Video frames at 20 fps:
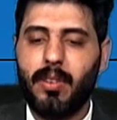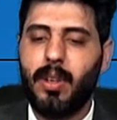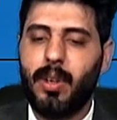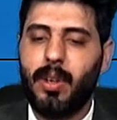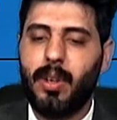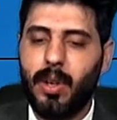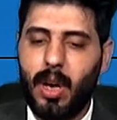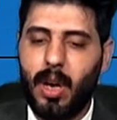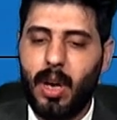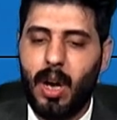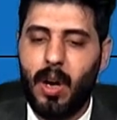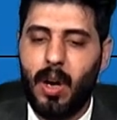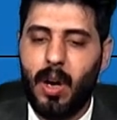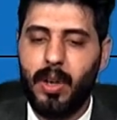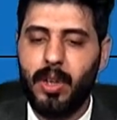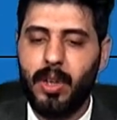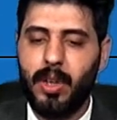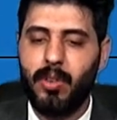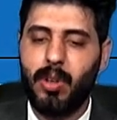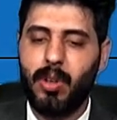in, in
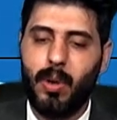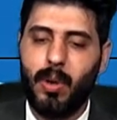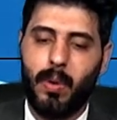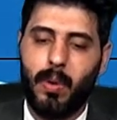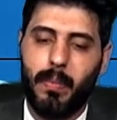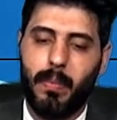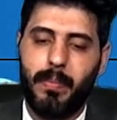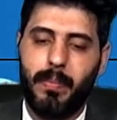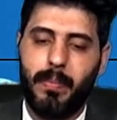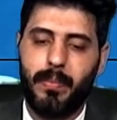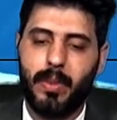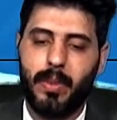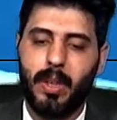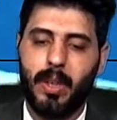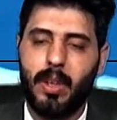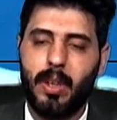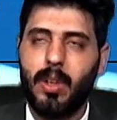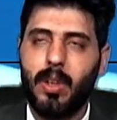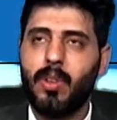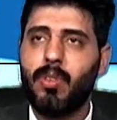his home.
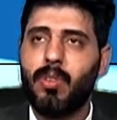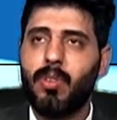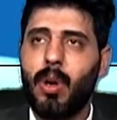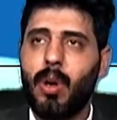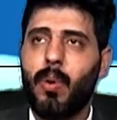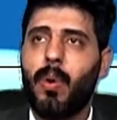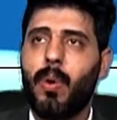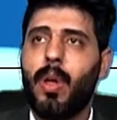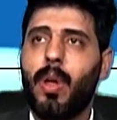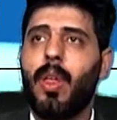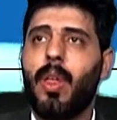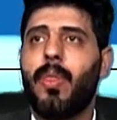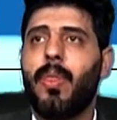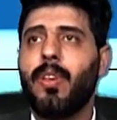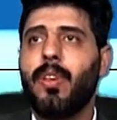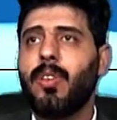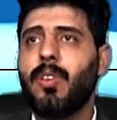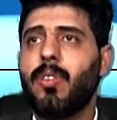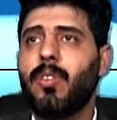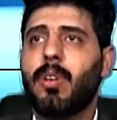So
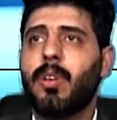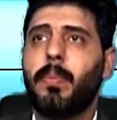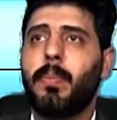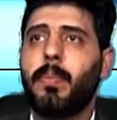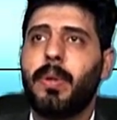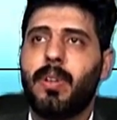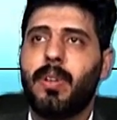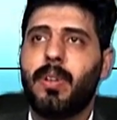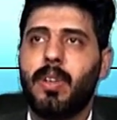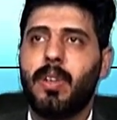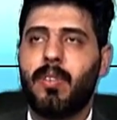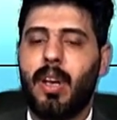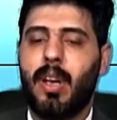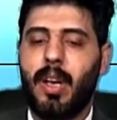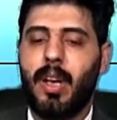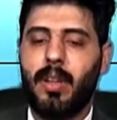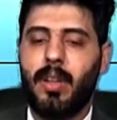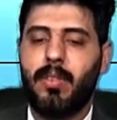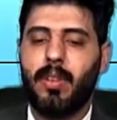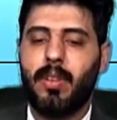this is
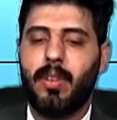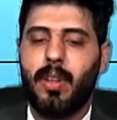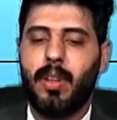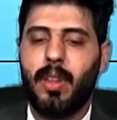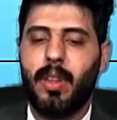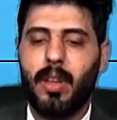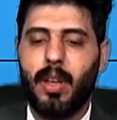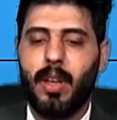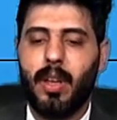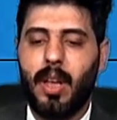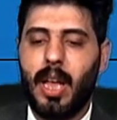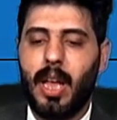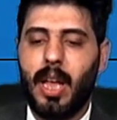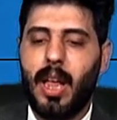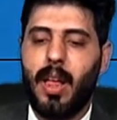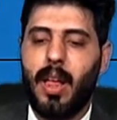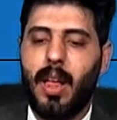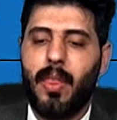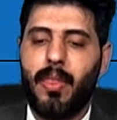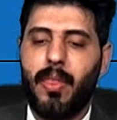represent
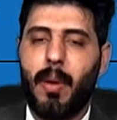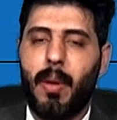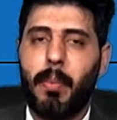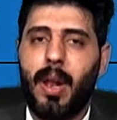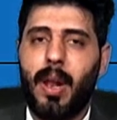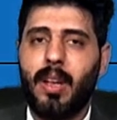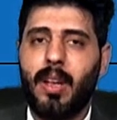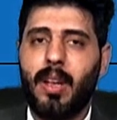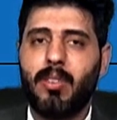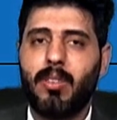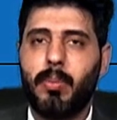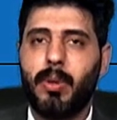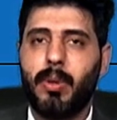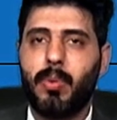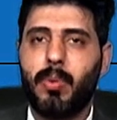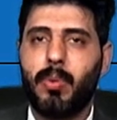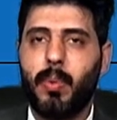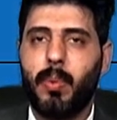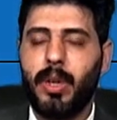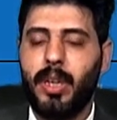the balance
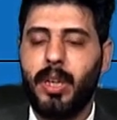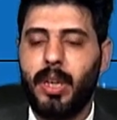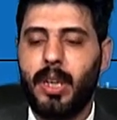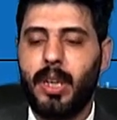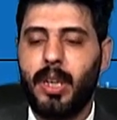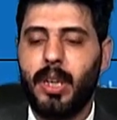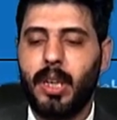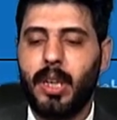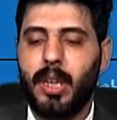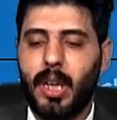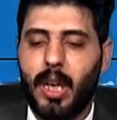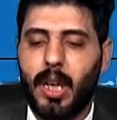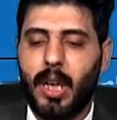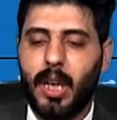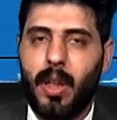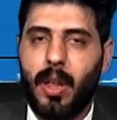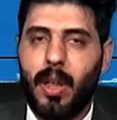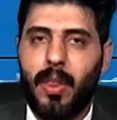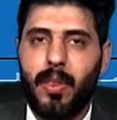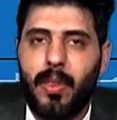between
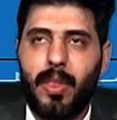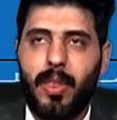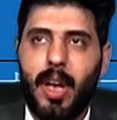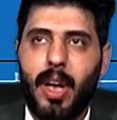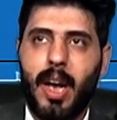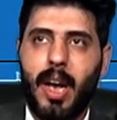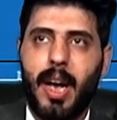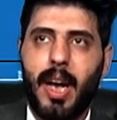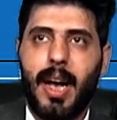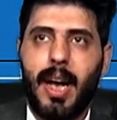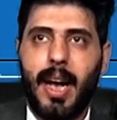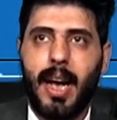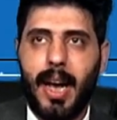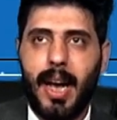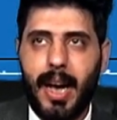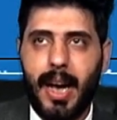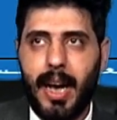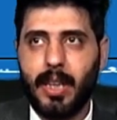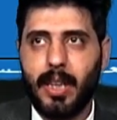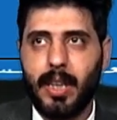the
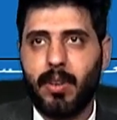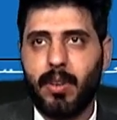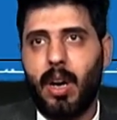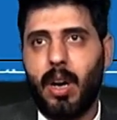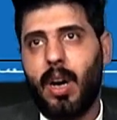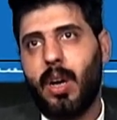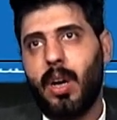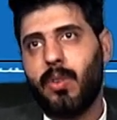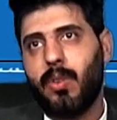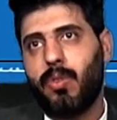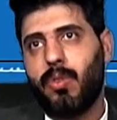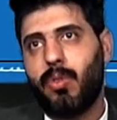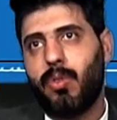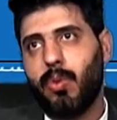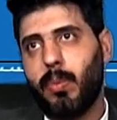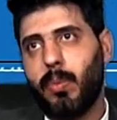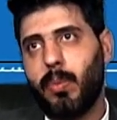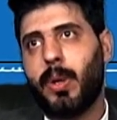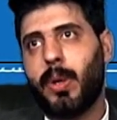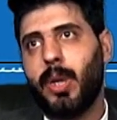id and
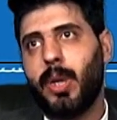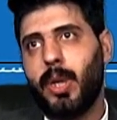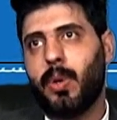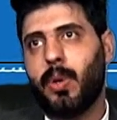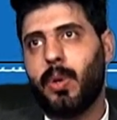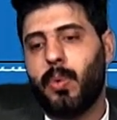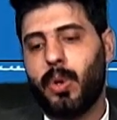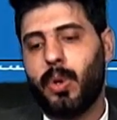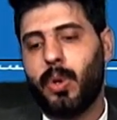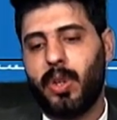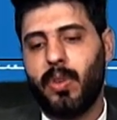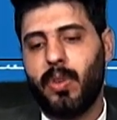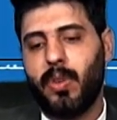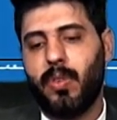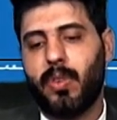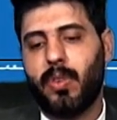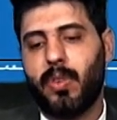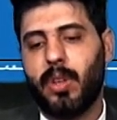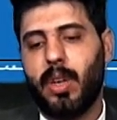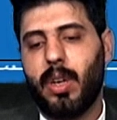super ego, which
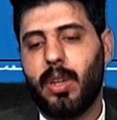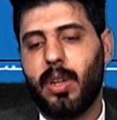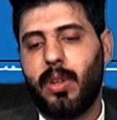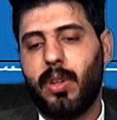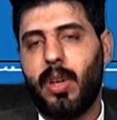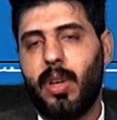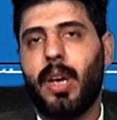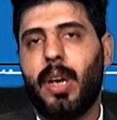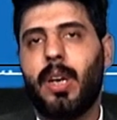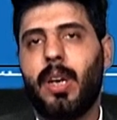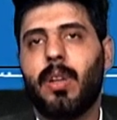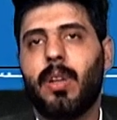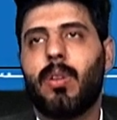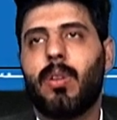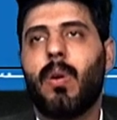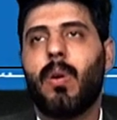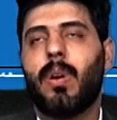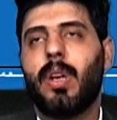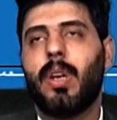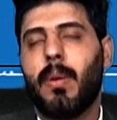is take,
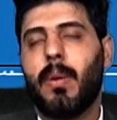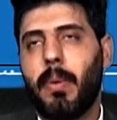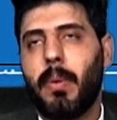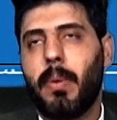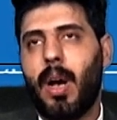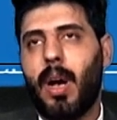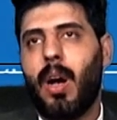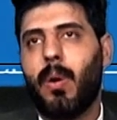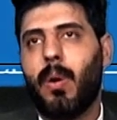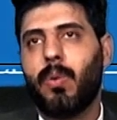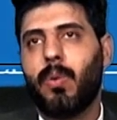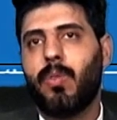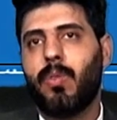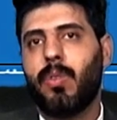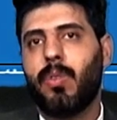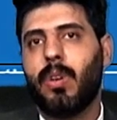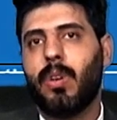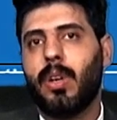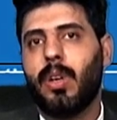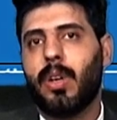talking about
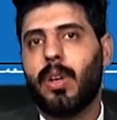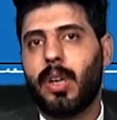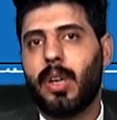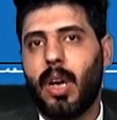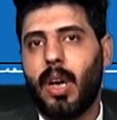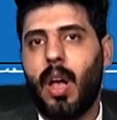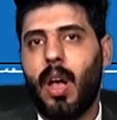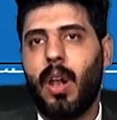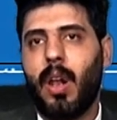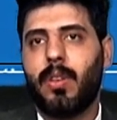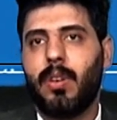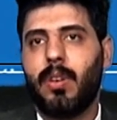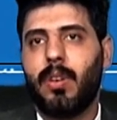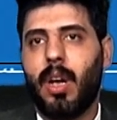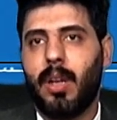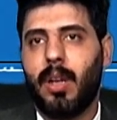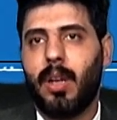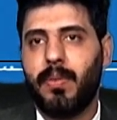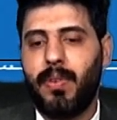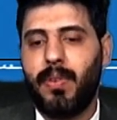reality
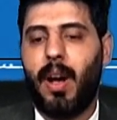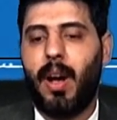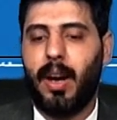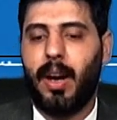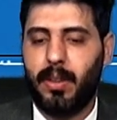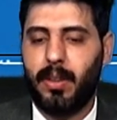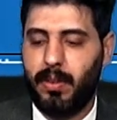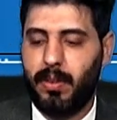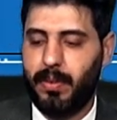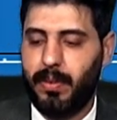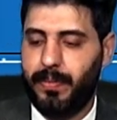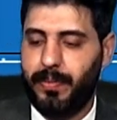and fact.